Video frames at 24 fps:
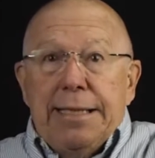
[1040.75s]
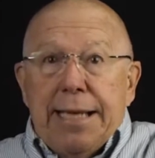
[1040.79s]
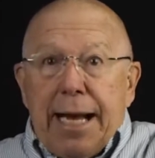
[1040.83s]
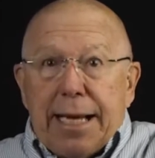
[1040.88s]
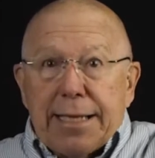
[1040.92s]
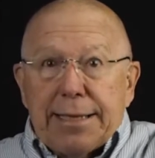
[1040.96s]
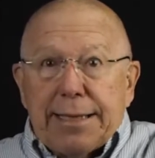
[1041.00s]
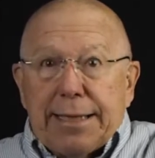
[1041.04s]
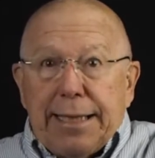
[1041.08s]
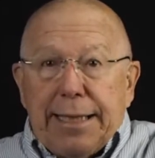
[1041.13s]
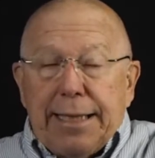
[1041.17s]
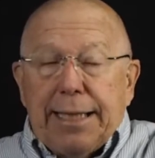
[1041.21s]

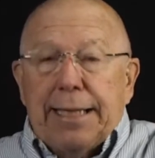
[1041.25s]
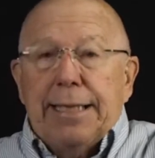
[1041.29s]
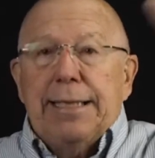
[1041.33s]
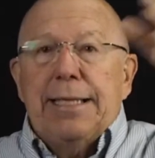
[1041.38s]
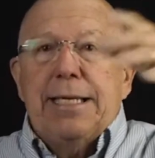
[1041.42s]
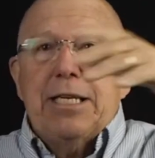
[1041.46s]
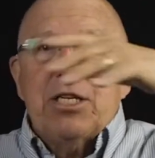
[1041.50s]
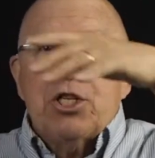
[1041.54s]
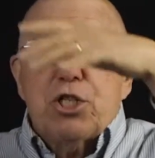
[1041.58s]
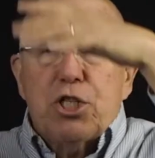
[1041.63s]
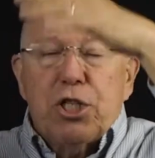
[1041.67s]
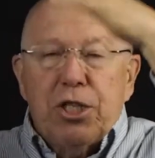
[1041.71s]
dusky
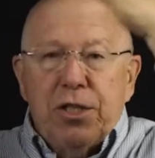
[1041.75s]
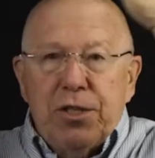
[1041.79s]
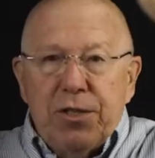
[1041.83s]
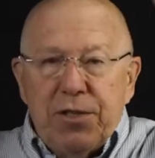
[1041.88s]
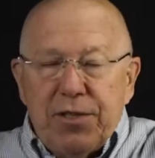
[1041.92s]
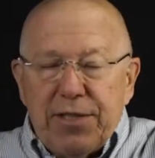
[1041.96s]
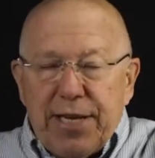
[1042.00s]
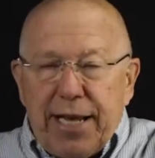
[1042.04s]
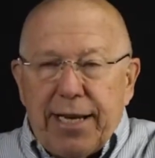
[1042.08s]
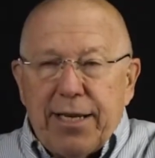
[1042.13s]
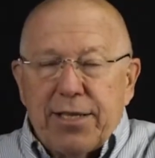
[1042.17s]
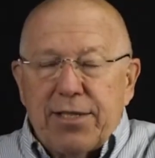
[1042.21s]

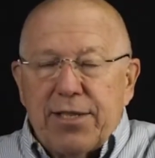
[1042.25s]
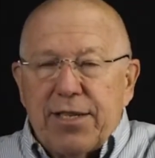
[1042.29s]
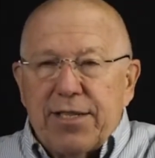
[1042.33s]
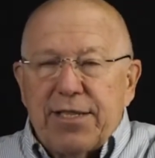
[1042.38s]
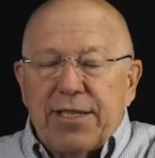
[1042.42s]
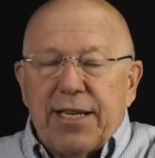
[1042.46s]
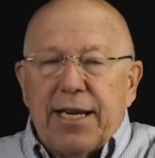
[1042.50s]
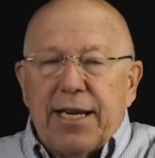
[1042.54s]
conditions, that is to